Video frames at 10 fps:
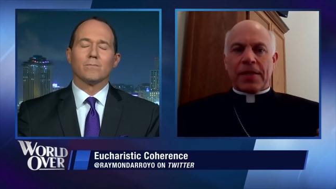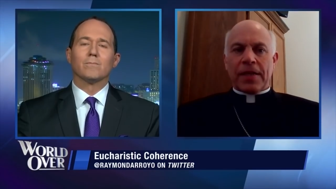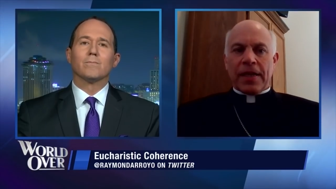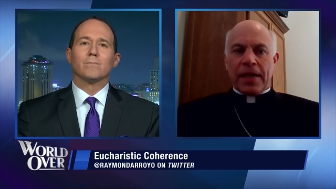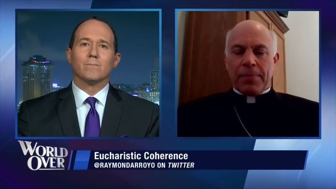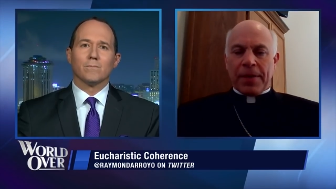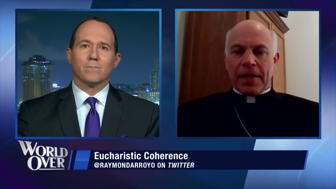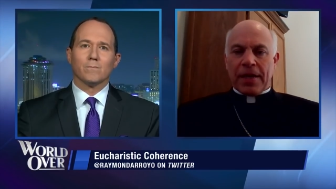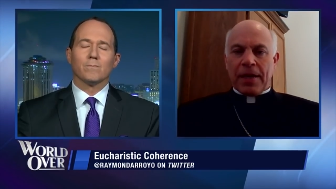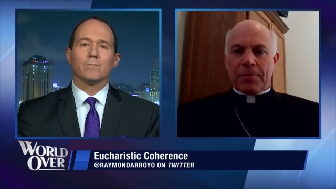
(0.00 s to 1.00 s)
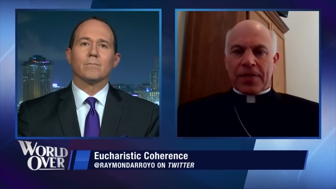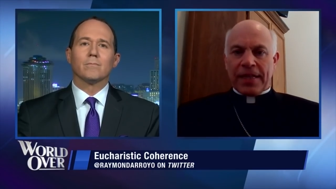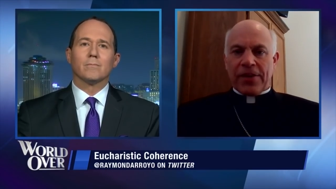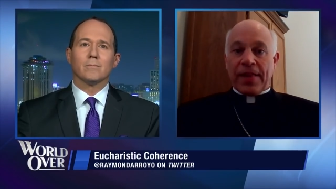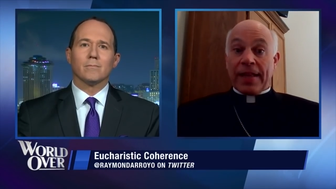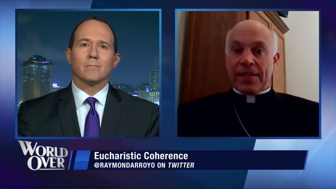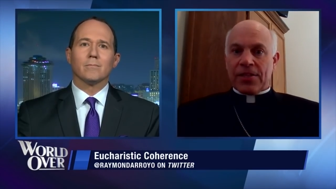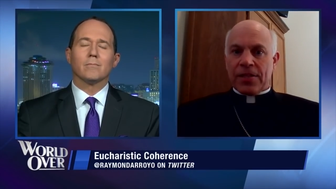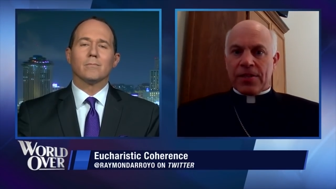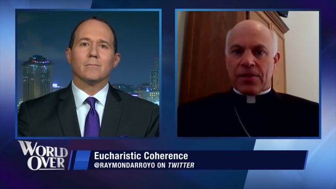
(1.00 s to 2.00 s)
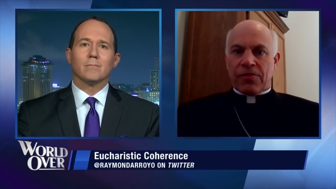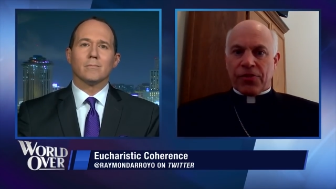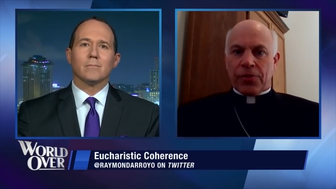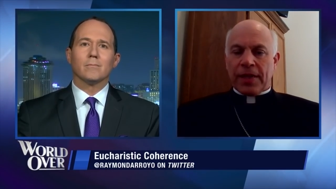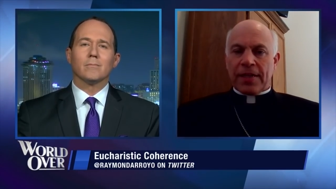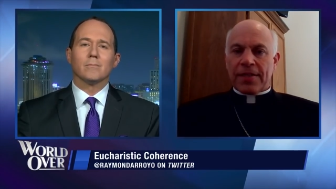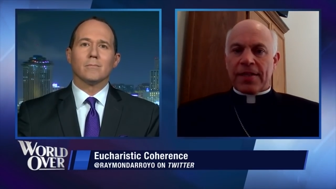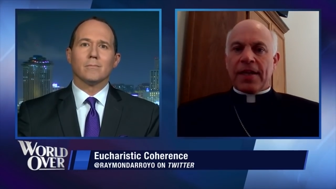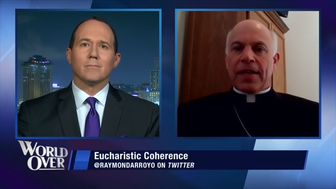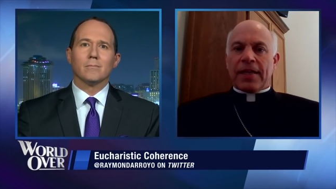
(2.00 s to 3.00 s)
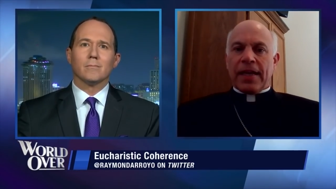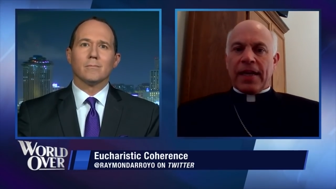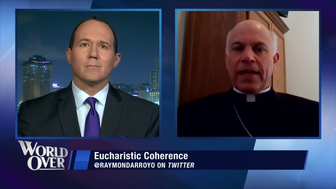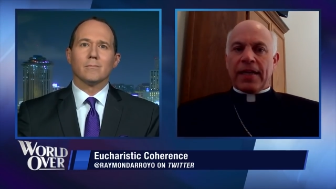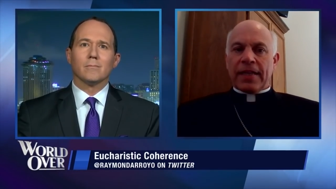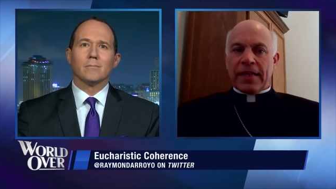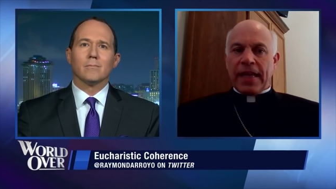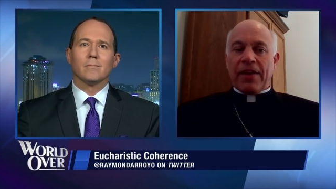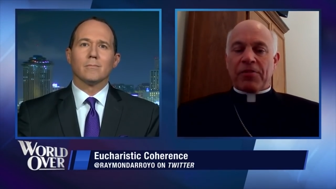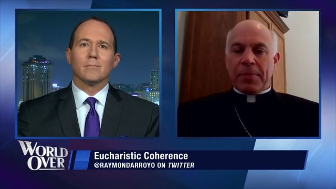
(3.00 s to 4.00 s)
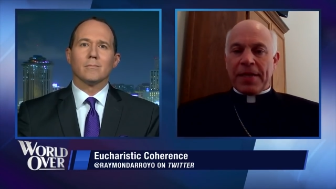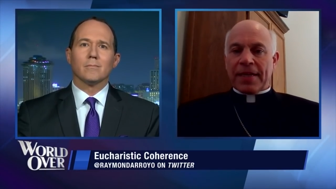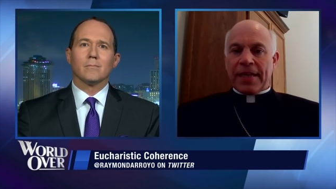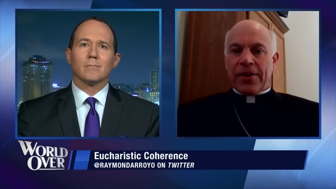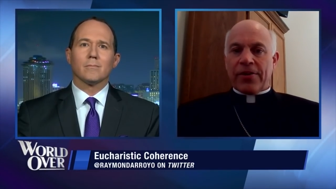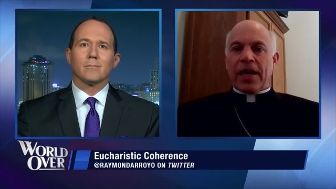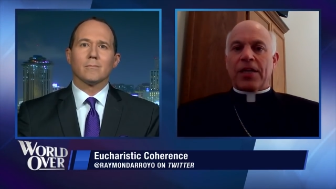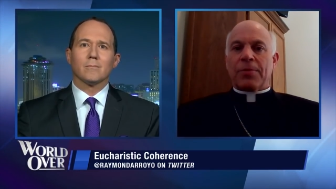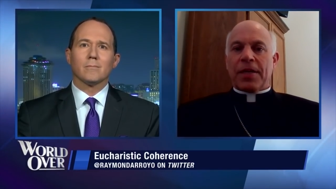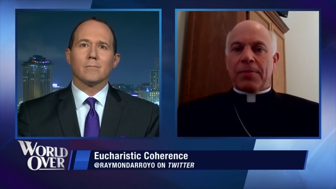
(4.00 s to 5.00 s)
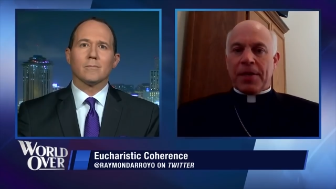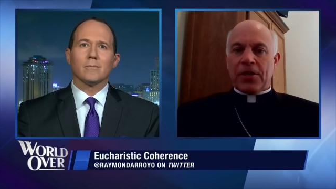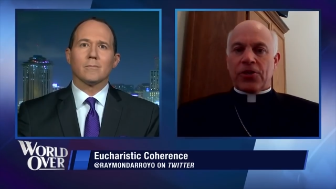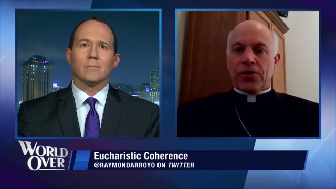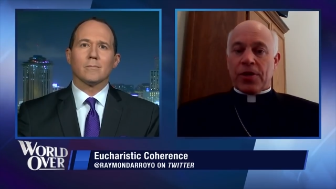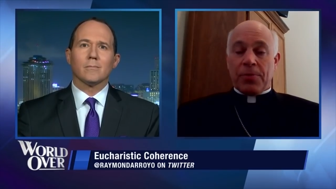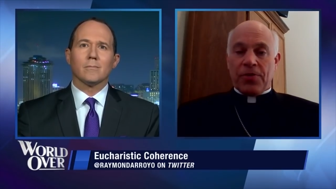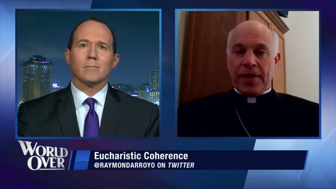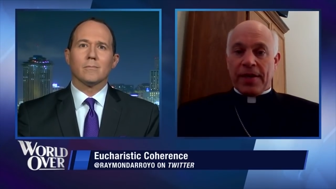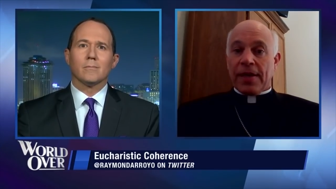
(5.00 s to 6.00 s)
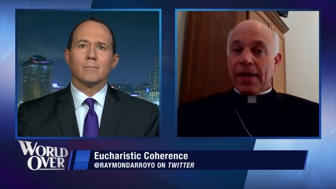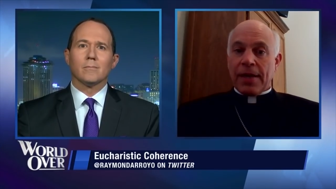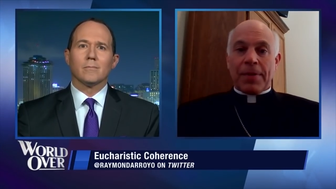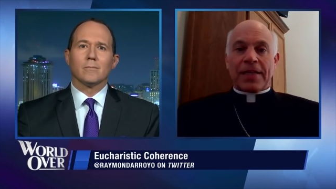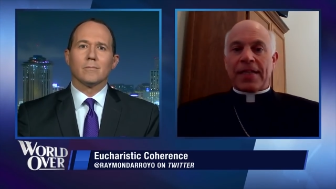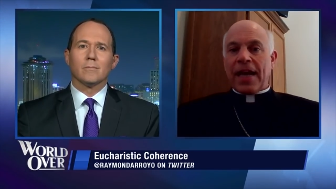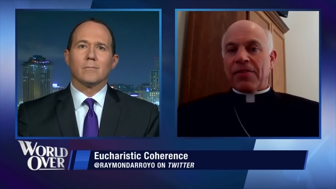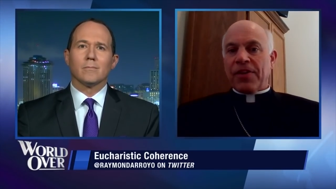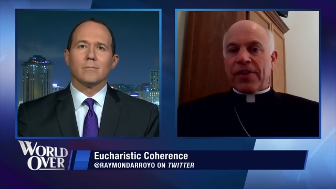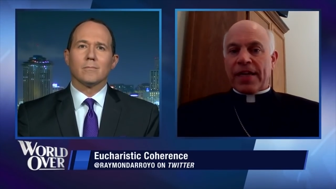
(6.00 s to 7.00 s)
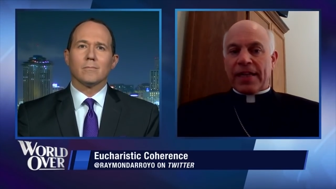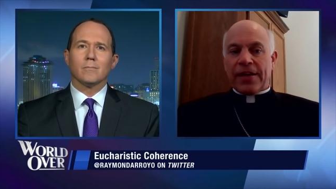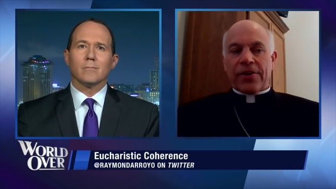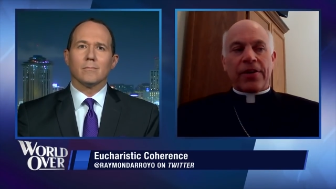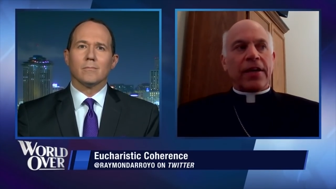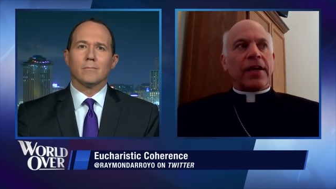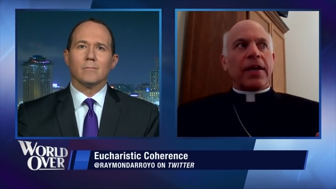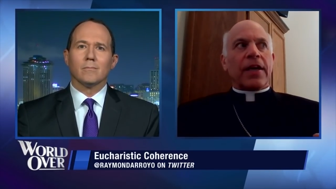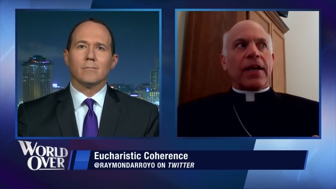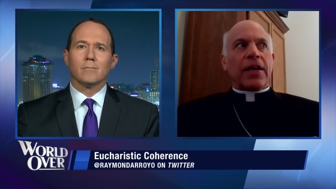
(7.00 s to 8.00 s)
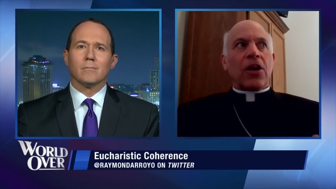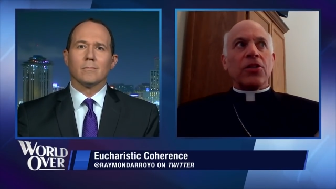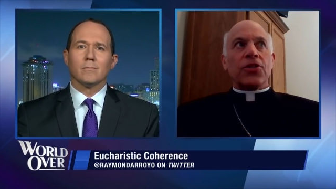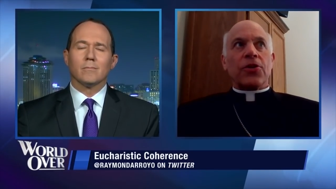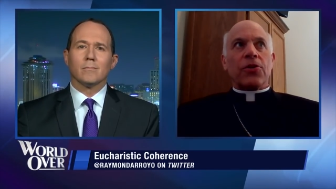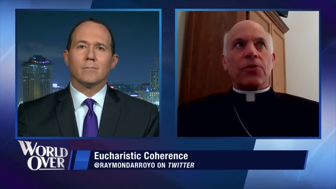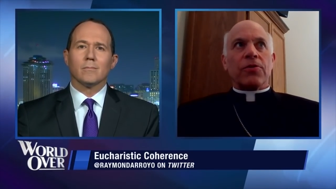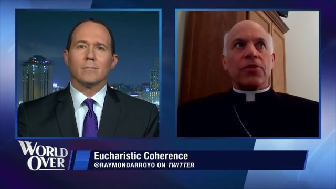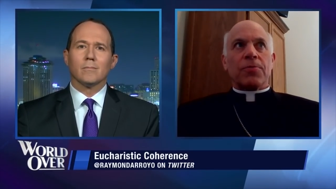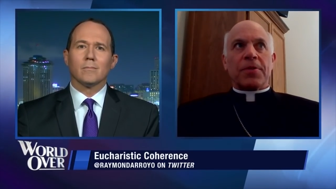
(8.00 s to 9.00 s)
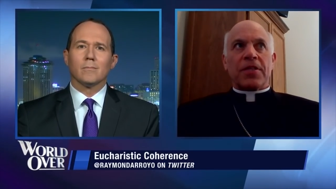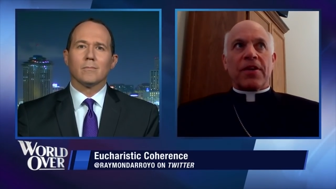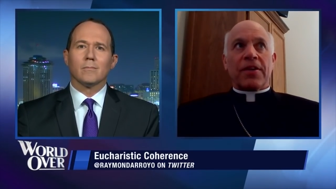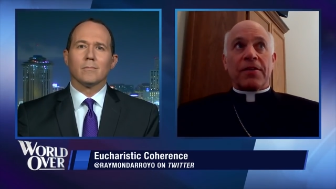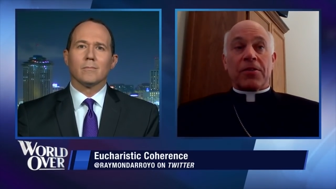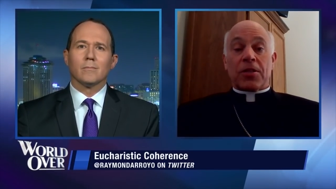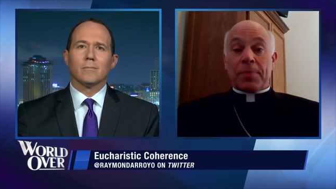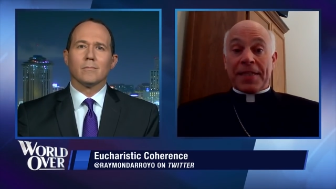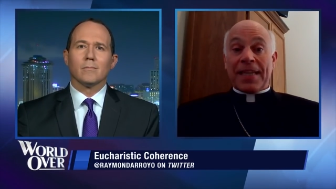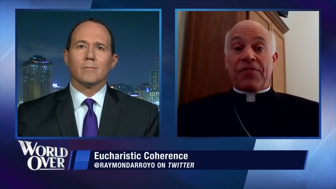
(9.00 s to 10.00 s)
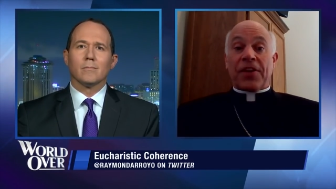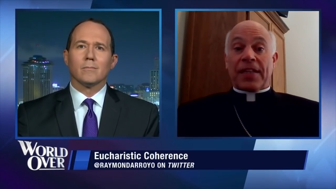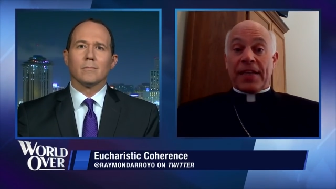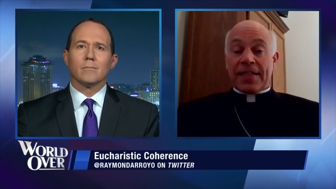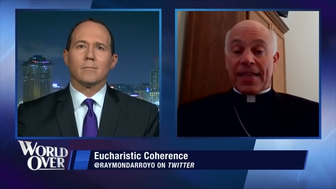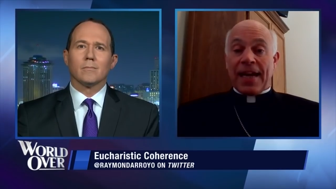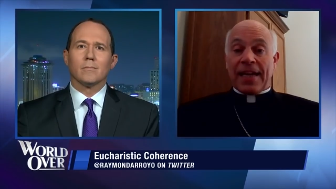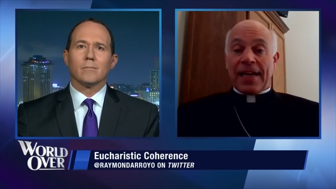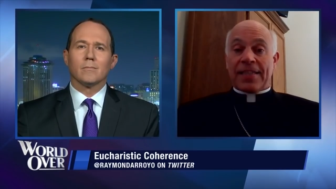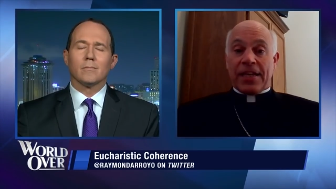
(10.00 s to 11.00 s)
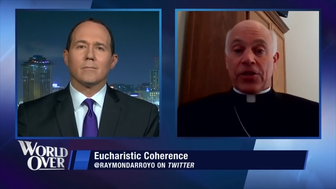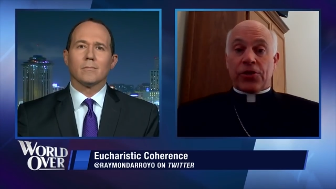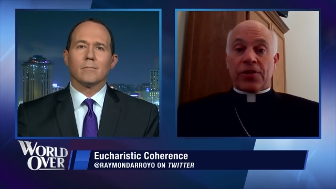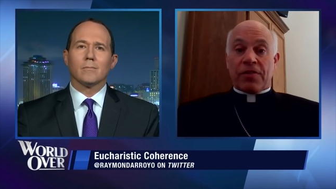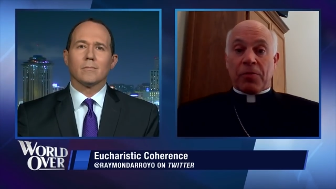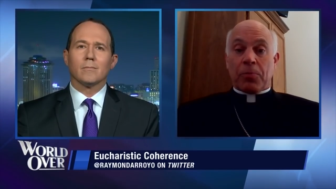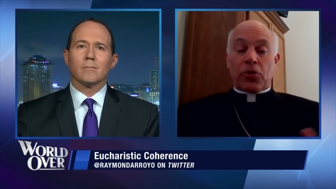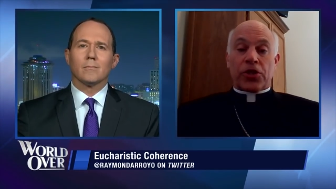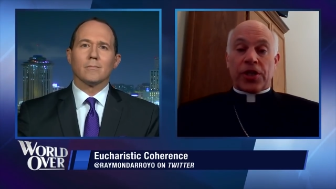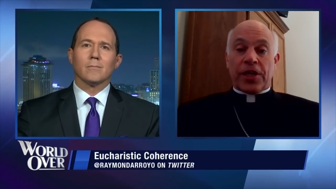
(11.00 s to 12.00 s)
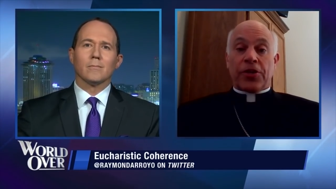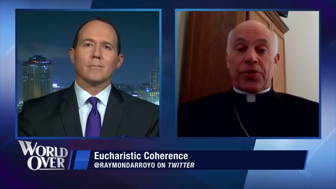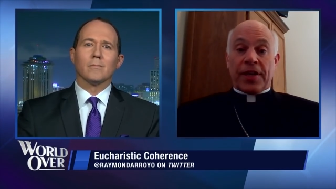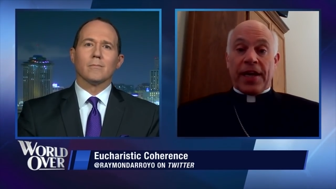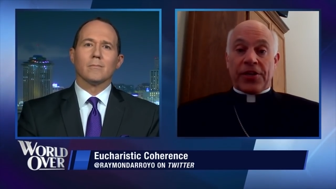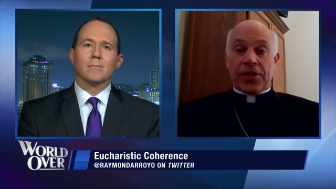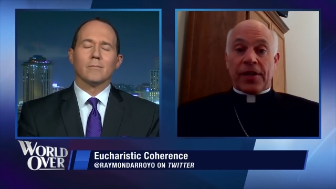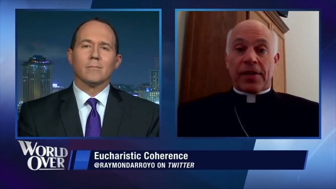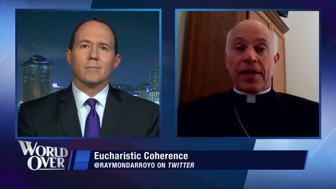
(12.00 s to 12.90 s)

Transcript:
Speaker 1: it, it becomes clear that this is fruitless, then they have to be declared not to be admitted to communion. He makes that very clear. He also specific, specifically cites the issues of abortion and euthanasia.